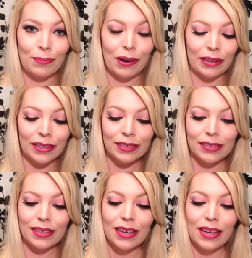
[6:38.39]

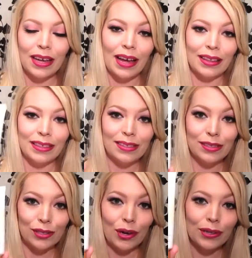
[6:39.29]
products. This is
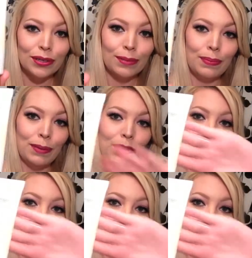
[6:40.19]
Tarte's BB